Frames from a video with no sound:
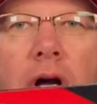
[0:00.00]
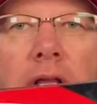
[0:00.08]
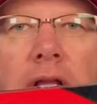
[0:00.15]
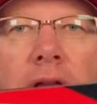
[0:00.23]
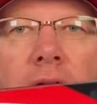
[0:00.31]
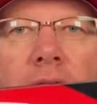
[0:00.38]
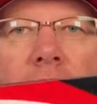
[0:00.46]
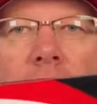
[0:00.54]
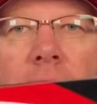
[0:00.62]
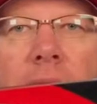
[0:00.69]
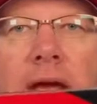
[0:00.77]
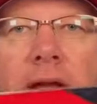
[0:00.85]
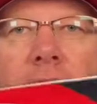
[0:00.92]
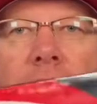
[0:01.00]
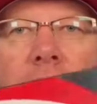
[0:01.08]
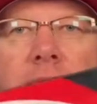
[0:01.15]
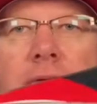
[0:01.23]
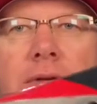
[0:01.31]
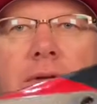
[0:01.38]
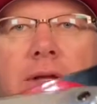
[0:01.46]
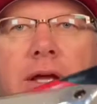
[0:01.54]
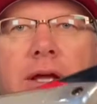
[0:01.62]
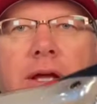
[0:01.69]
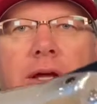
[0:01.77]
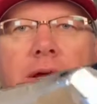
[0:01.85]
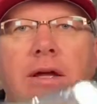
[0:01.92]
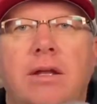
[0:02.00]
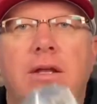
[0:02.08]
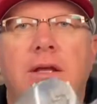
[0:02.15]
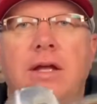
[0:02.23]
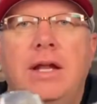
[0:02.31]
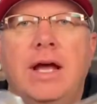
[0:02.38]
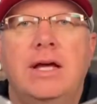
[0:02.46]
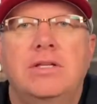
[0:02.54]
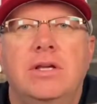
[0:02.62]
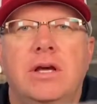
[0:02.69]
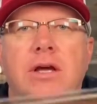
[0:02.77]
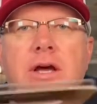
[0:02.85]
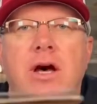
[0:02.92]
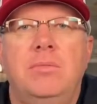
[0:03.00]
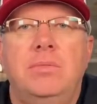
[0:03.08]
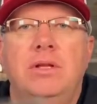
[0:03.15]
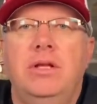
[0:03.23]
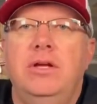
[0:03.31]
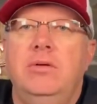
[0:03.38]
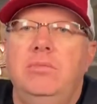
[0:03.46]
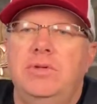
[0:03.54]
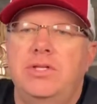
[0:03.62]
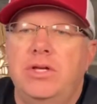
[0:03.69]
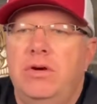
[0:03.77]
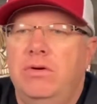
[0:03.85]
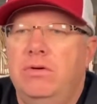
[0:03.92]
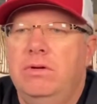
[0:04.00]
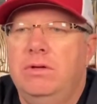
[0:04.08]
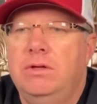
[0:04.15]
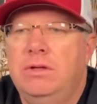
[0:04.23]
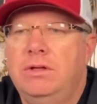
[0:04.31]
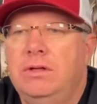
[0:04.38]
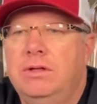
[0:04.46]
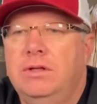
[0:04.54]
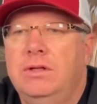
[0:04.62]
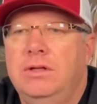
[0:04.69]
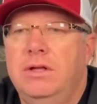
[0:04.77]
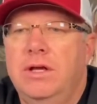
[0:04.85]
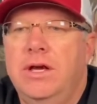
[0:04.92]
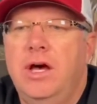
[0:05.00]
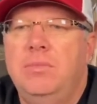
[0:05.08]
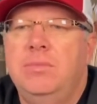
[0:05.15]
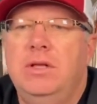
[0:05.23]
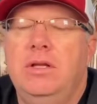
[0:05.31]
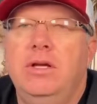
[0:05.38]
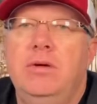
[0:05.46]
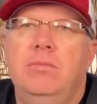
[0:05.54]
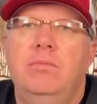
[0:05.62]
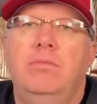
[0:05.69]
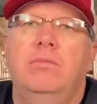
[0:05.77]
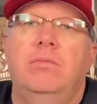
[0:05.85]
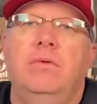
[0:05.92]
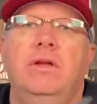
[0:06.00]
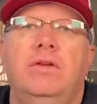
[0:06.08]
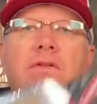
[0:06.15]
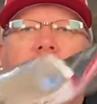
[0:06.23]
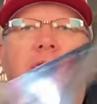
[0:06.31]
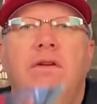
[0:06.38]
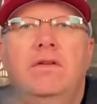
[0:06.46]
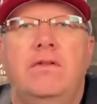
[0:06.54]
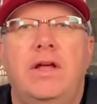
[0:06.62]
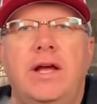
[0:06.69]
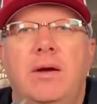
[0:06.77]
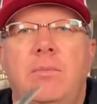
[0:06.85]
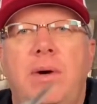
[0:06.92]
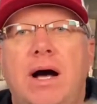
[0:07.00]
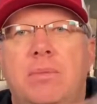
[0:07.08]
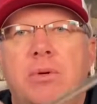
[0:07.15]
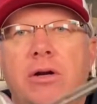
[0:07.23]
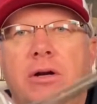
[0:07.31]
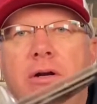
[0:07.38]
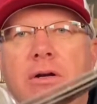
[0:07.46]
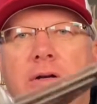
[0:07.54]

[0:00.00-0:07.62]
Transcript: the dog bait and it has a cupped lip. So the cupped lip is, is like a popper.